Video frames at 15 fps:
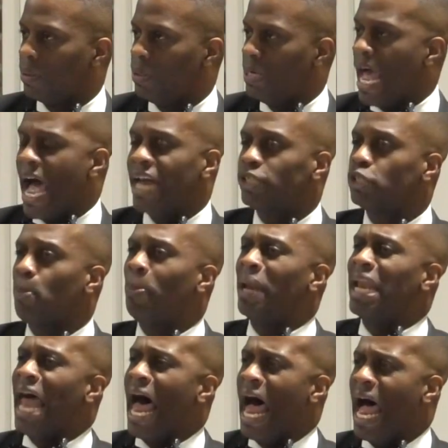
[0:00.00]
not to
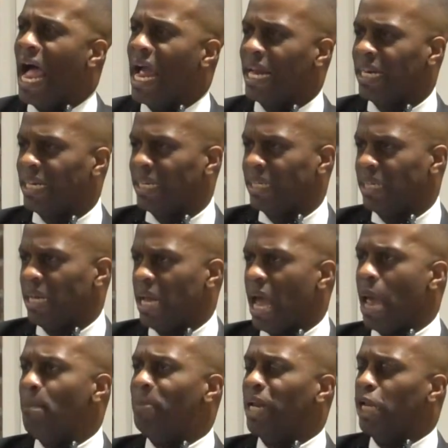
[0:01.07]
malign
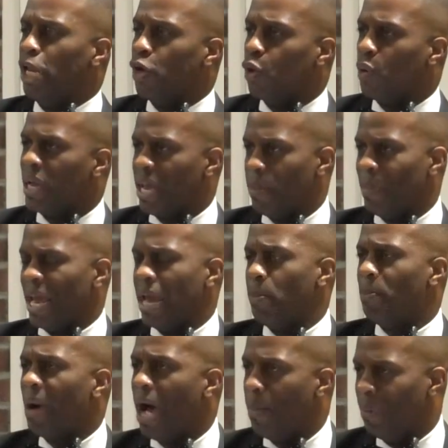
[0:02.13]
and belittle him
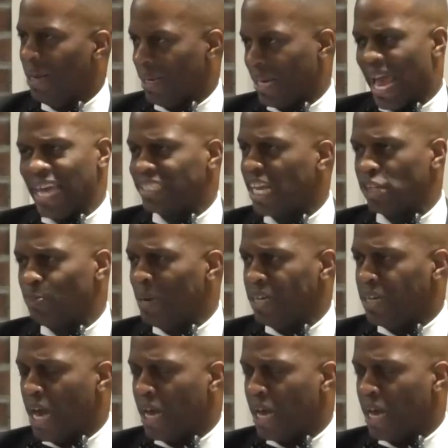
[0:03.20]
in public, as has been